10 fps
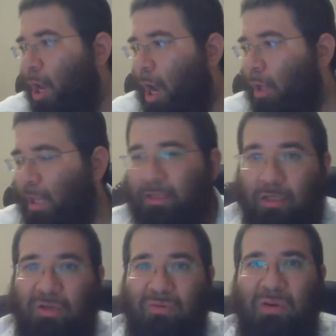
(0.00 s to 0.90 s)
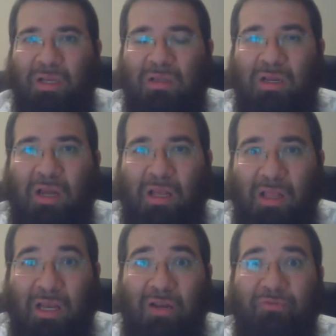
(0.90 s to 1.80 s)
like the right,
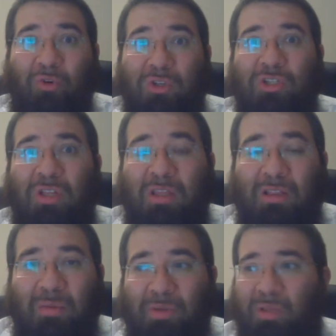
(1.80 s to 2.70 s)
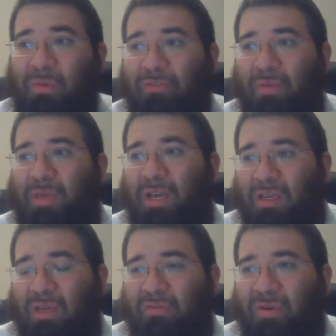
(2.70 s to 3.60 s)
like unfortunately the Talmidim of Rabbi
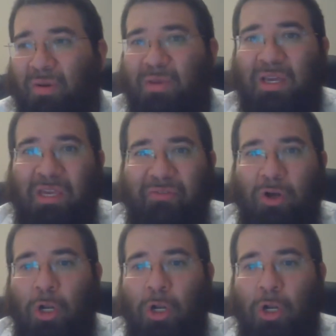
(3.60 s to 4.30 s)
Akiva.